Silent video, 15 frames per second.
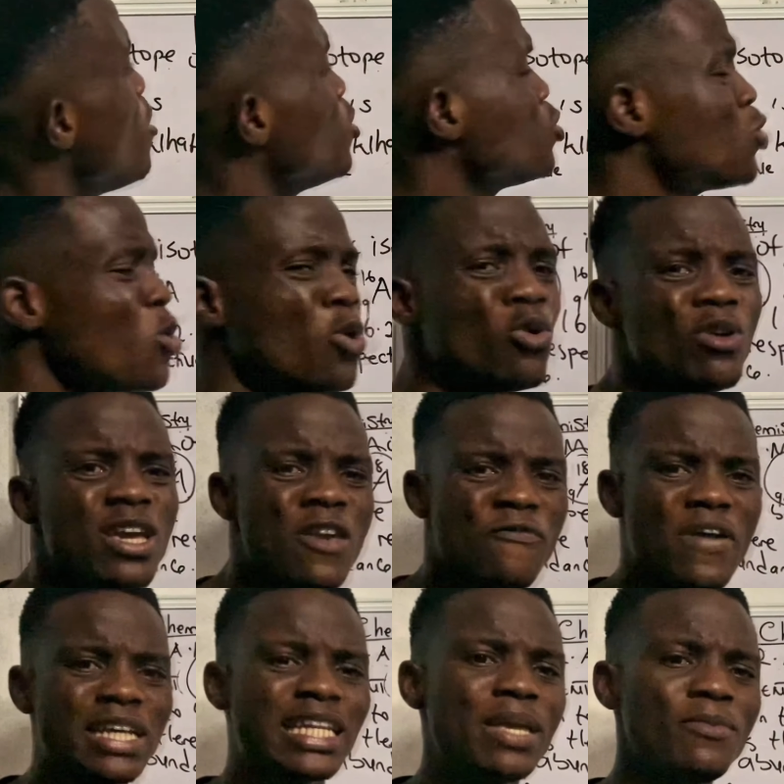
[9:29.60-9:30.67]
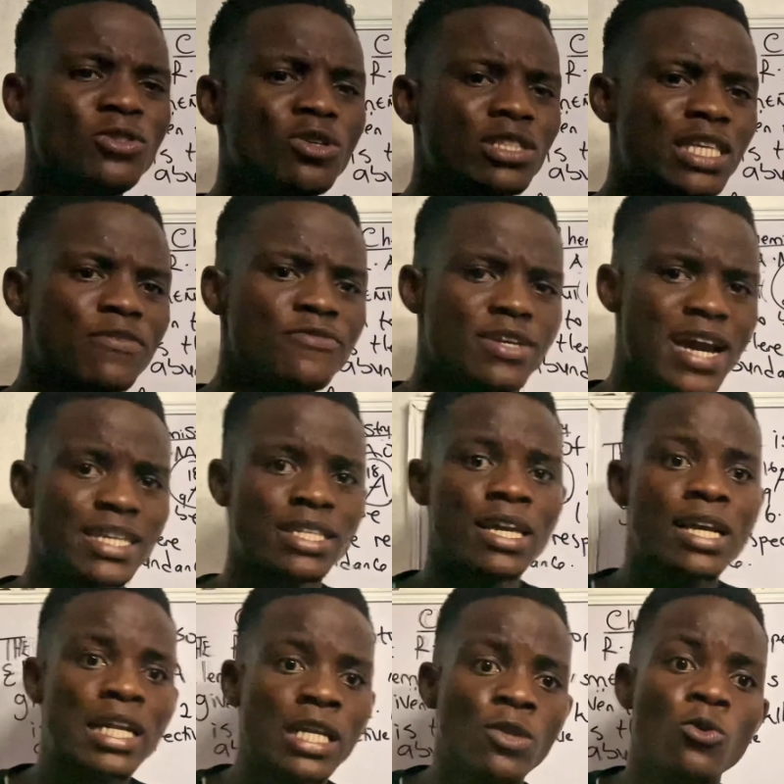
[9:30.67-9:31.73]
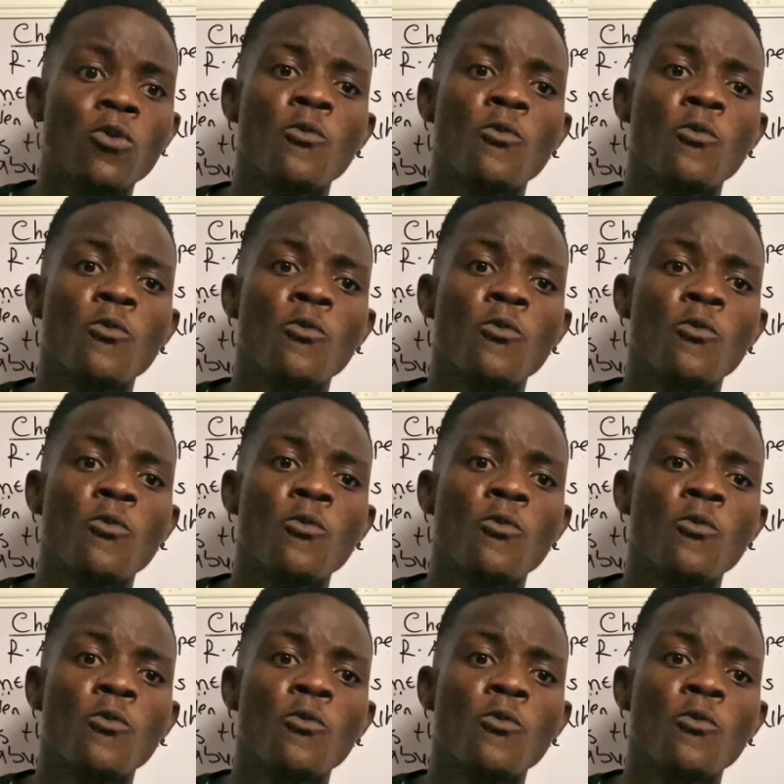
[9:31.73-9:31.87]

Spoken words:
So in fact, let me just give you guys a clue.